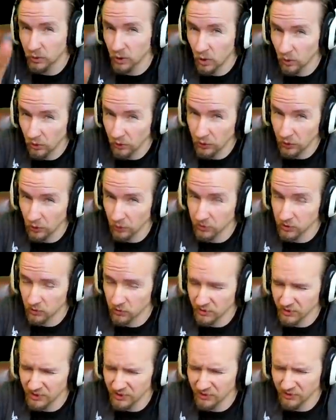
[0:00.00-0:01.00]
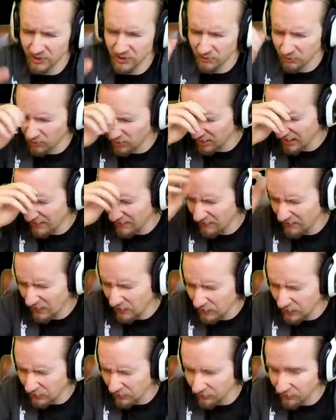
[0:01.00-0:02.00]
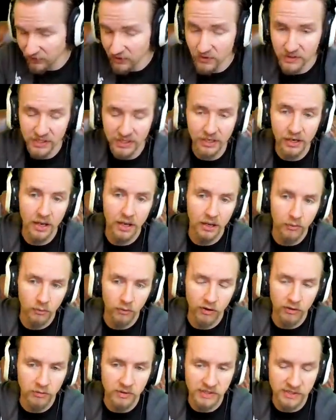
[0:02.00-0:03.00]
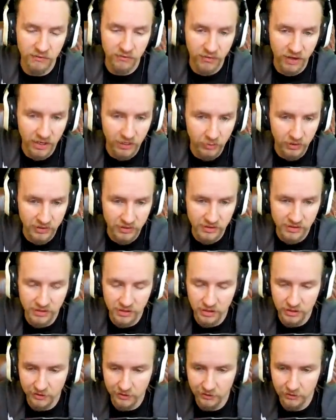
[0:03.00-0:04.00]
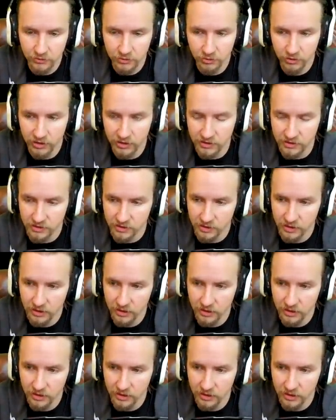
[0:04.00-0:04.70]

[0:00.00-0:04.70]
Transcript: Holiday Ops twenty twenty-one, very confusing, where it was available inside the loot crates.